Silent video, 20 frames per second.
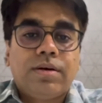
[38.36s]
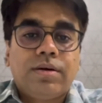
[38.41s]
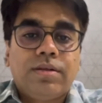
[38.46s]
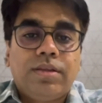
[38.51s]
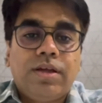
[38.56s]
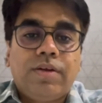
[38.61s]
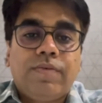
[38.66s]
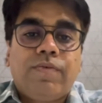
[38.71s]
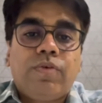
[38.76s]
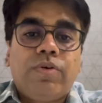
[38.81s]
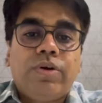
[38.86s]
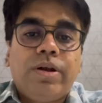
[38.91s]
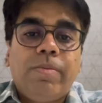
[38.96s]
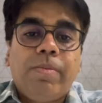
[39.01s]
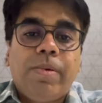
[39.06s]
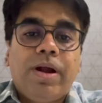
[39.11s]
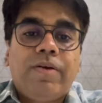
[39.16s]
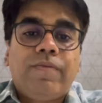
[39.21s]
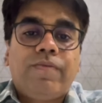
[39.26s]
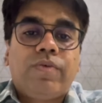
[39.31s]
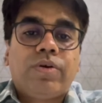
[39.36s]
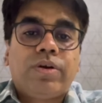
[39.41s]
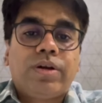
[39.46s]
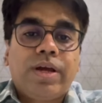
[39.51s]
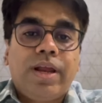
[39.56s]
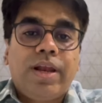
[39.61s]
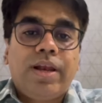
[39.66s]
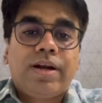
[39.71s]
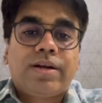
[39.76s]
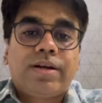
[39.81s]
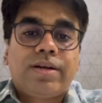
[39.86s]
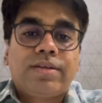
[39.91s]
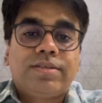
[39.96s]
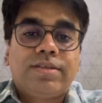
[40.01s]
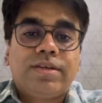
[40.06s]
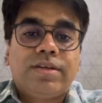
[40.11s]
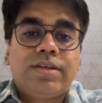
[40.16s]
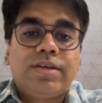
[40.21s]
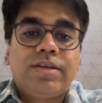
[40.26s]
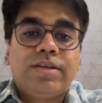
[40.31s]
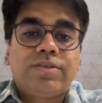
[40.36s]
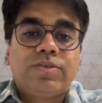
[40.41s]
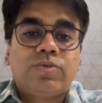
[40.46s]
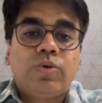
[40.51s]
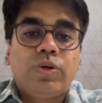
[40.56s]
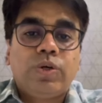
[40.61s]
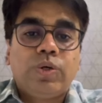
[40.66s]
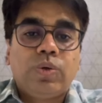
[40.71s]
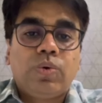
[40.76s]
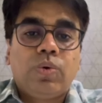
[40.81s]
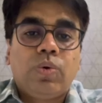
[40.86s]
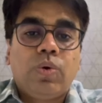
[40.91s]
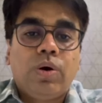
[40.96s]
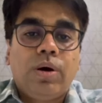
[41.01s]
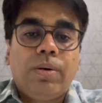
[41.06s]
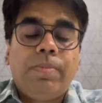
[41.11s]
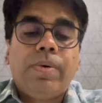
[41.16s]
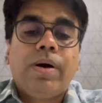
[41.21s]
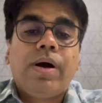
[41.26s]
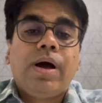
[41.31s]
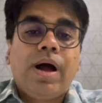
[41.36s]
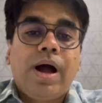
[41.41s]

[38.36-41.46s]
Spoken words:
Therefore, demand for electricity is going to go up.